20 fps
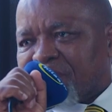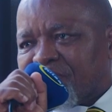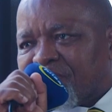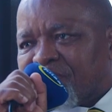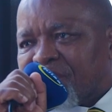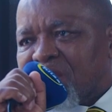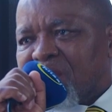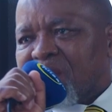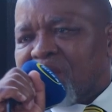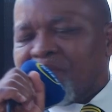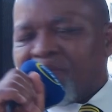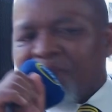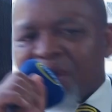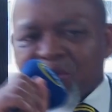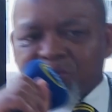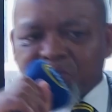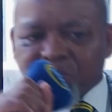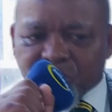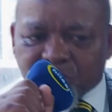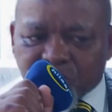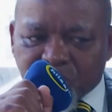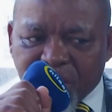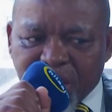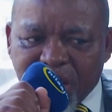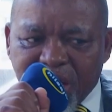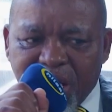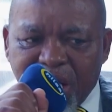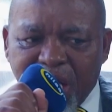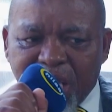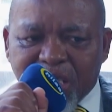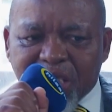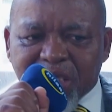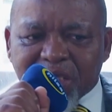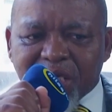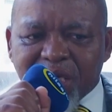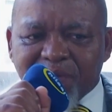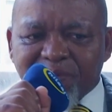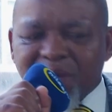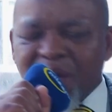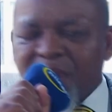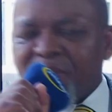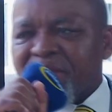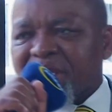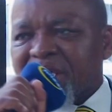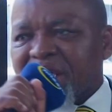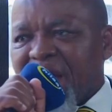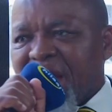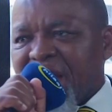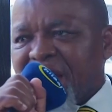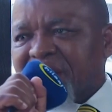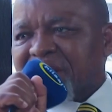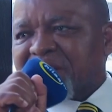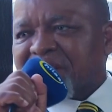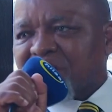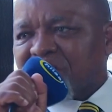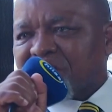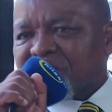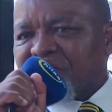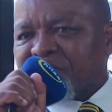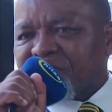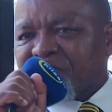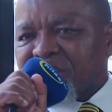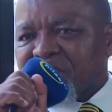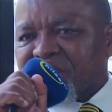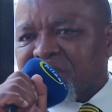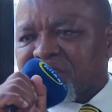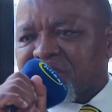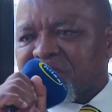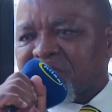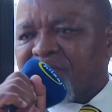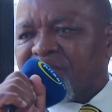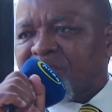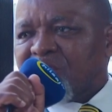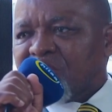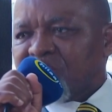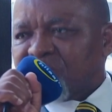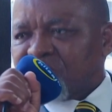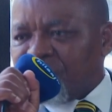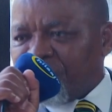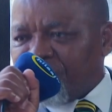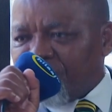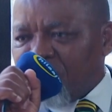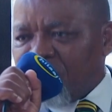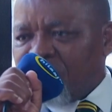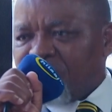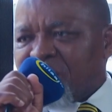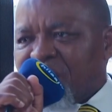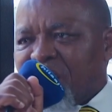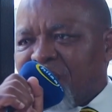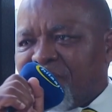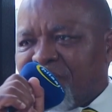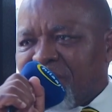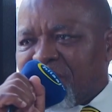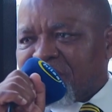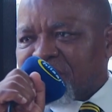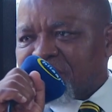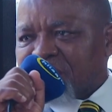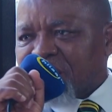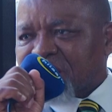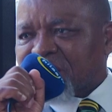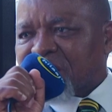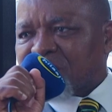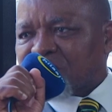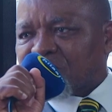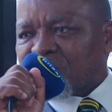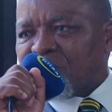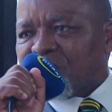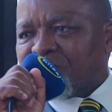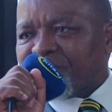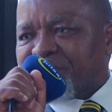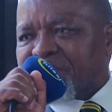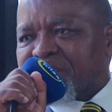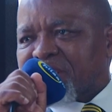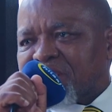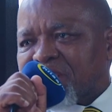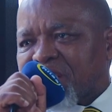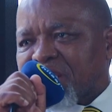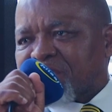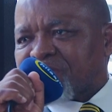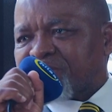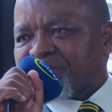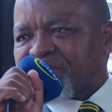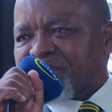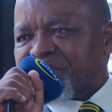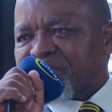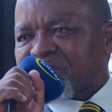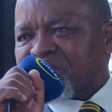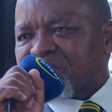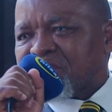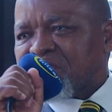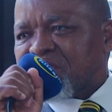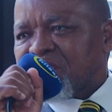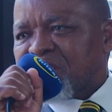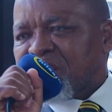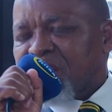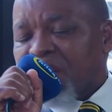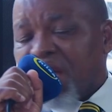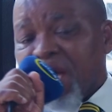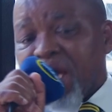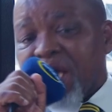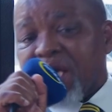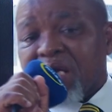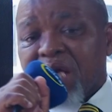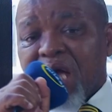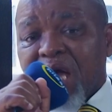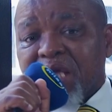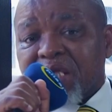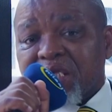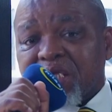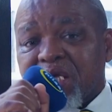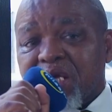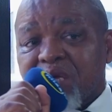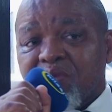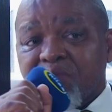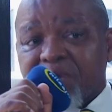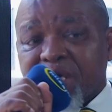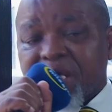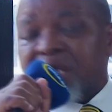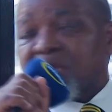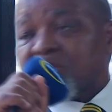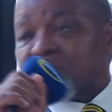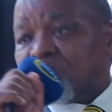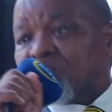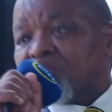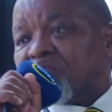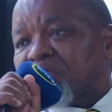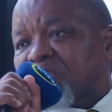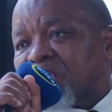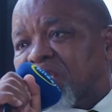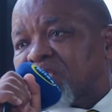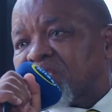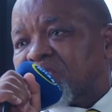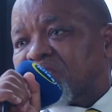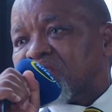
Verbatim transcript: Mm. But we should at the same time encourage South Africans to form companies that can compete in that space. Mm. And I think we can do that.